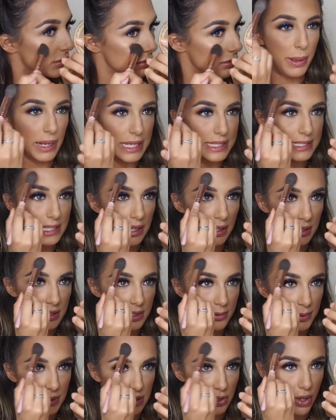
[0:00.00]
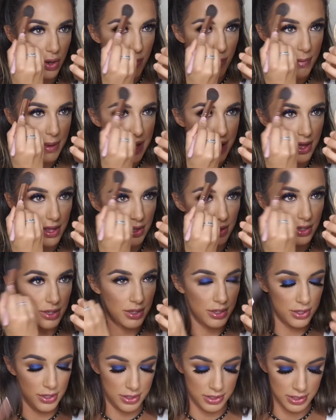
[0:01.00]
Place a little bit on my,
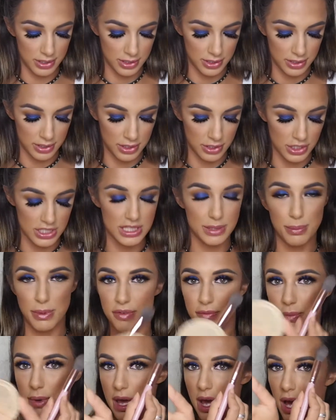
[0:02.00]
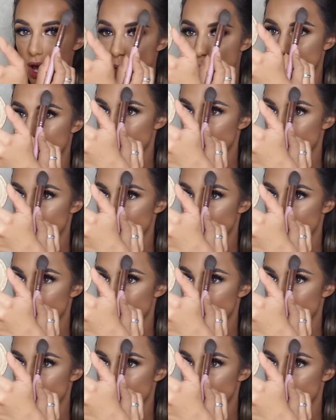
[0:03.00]
just above my eyebrow.